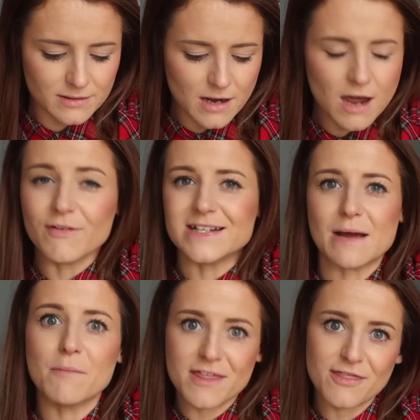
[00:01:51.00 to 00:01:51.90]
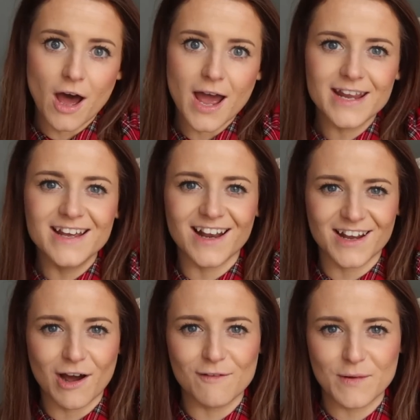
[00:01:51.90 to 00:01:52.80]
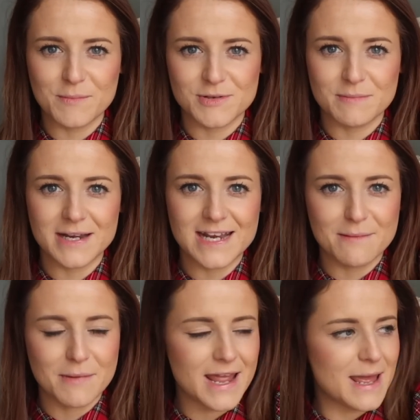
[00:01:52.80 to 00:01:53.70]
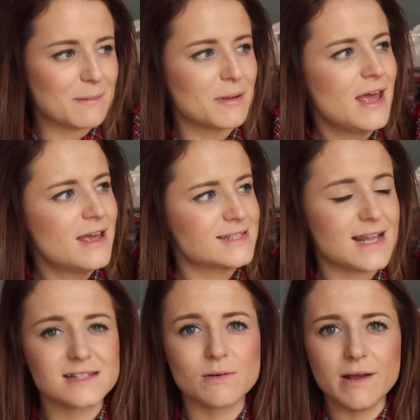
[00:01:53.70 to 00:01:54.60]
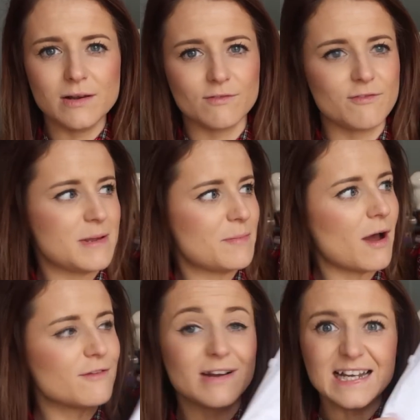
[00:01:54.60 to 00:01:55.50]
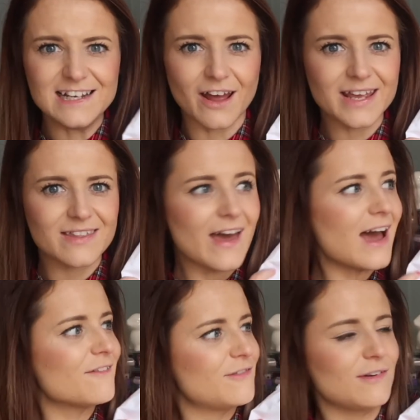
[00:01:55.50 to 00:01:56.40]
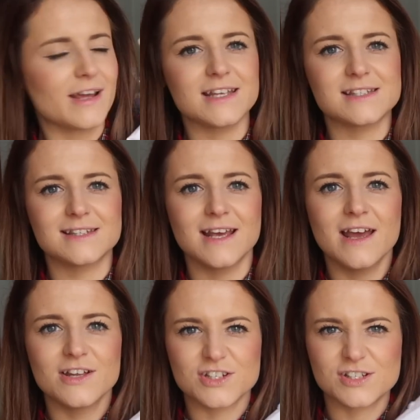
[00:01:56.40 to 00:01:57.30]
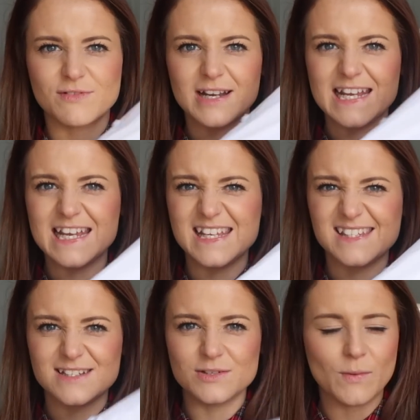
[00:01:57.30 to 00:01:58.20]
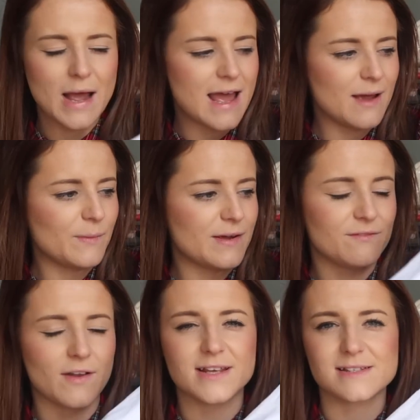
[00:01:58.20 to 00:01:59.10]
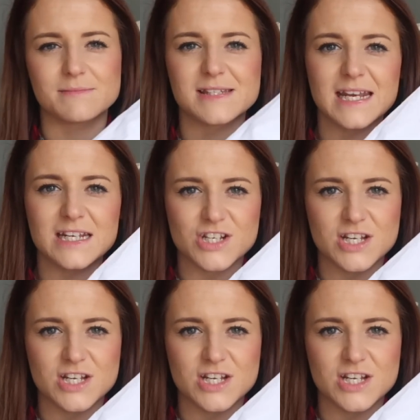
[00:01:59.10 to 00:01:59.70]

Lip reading: halfway down my thigh, like halfway between my knee and my hip, so that's quite long for me, but I really like that. I feel like it's just really easy to wear with like some skinny